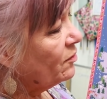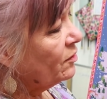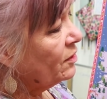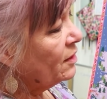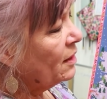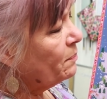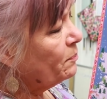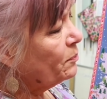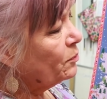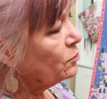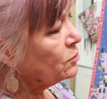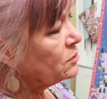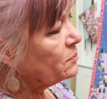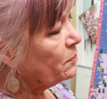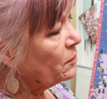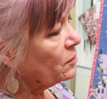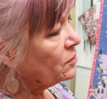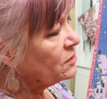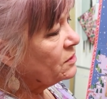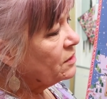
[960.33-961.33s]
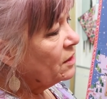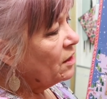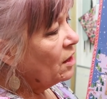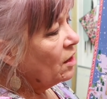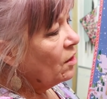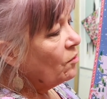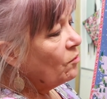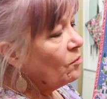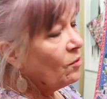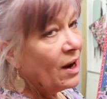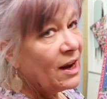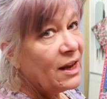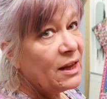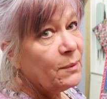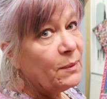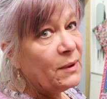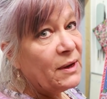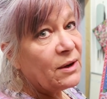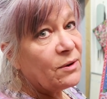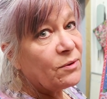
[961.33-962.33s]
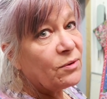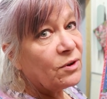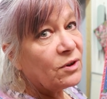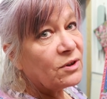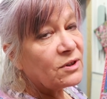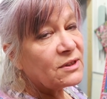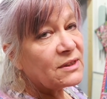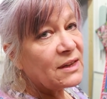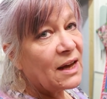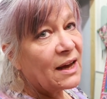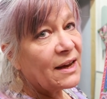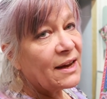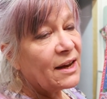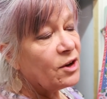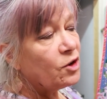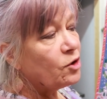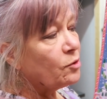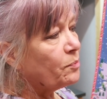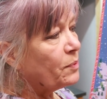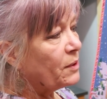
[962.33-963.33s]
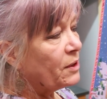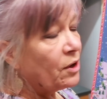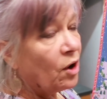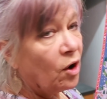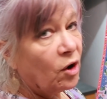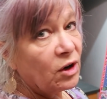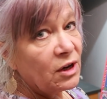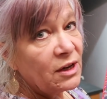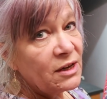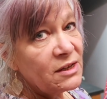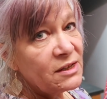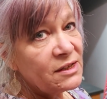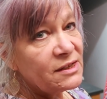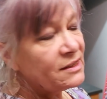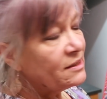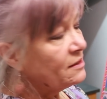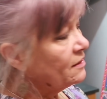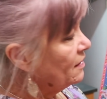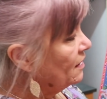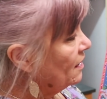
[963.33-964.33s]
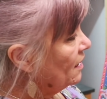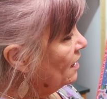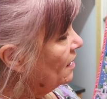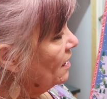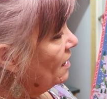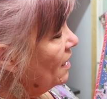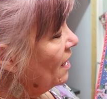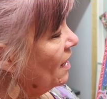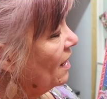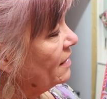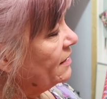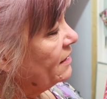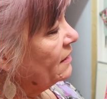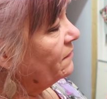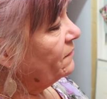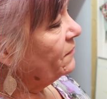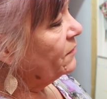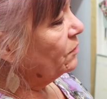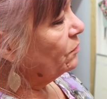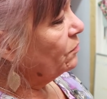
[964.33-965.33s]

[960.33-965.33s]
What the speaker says: from that post box, right the way across, I end up in Denmark. And if